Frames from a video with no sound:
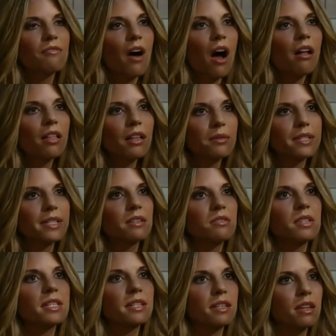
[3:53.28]
If all I was
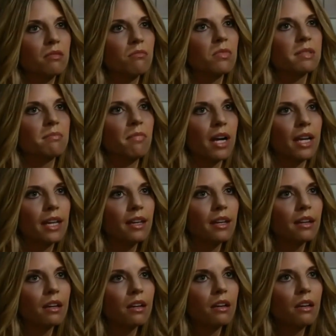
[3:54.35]
interested in was
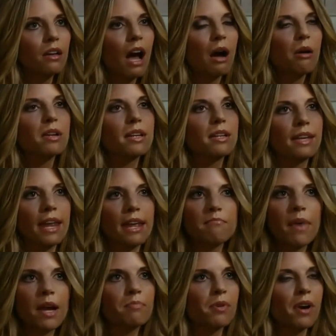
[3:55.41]
money, I would not
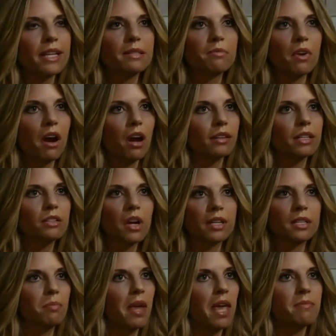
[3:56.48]
name my price when Carly
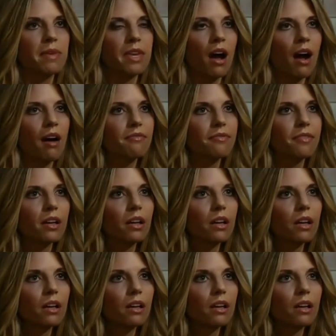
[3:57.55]
tried to pay me off.